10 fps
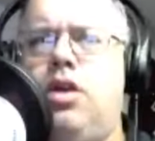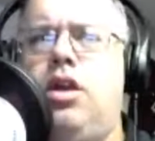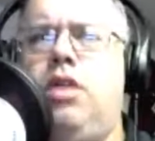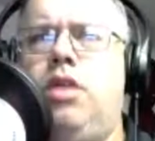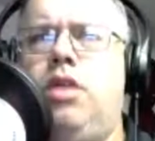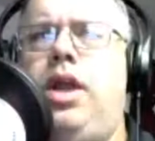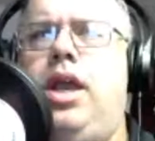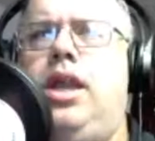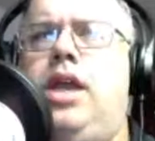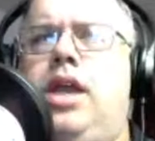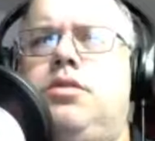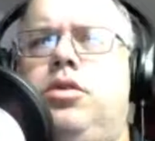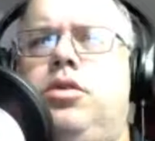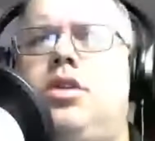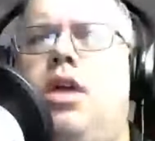your playing days, and
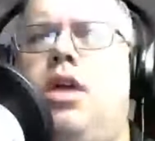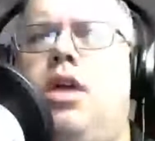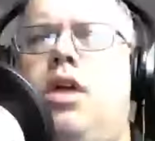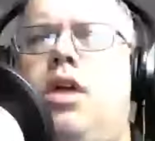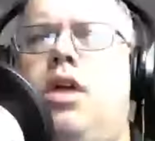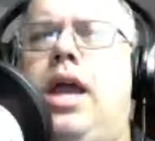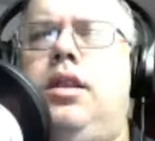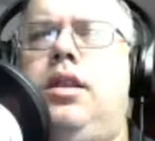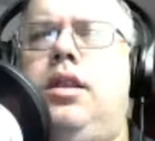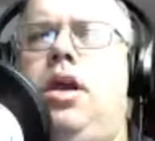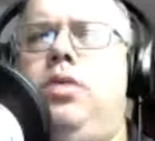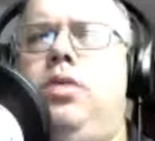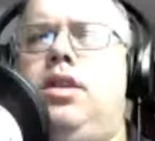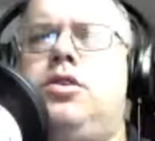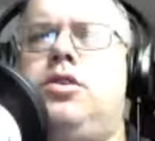we'll start with you, Matt,
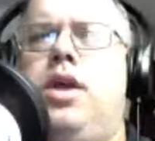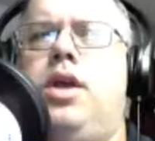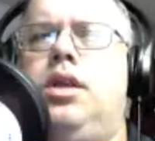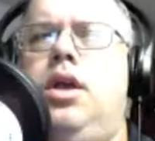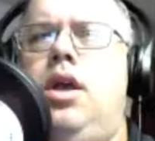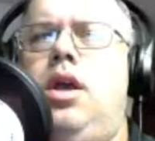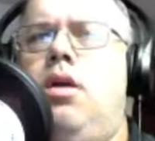with this question.